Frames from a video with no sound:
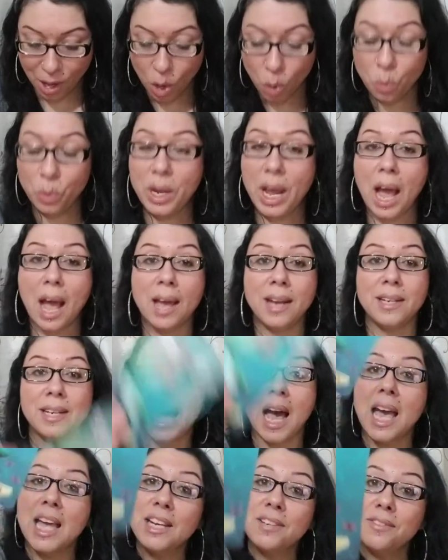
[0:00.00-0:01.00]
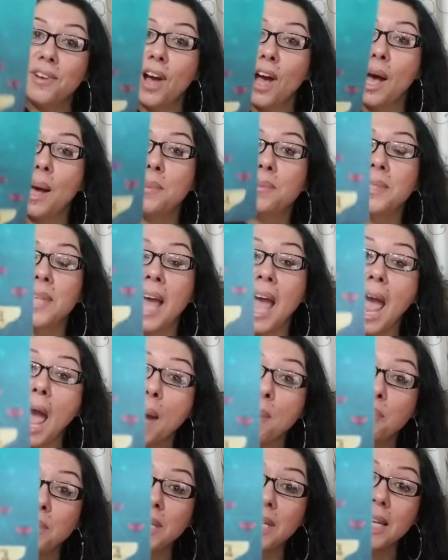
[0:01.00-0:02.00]
We got Nine of Cups,
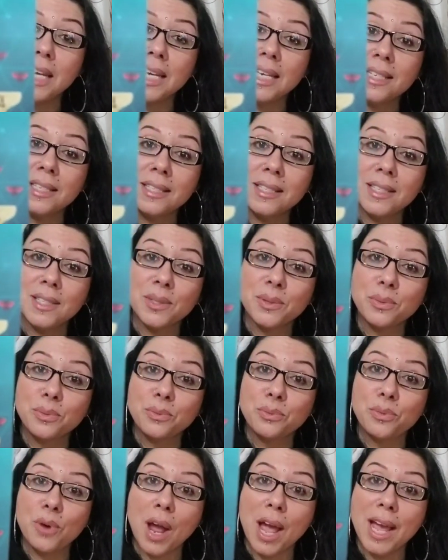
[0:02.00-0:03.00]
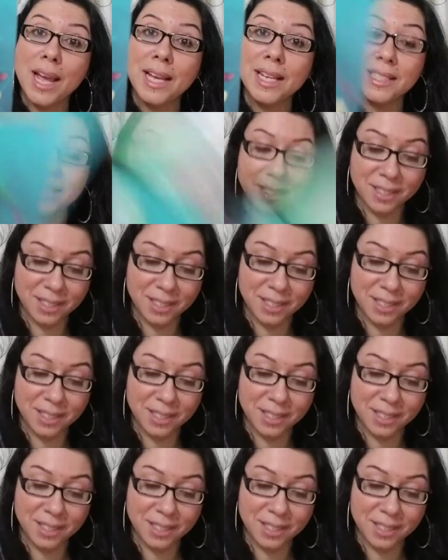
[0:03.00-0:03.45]
happiness, right?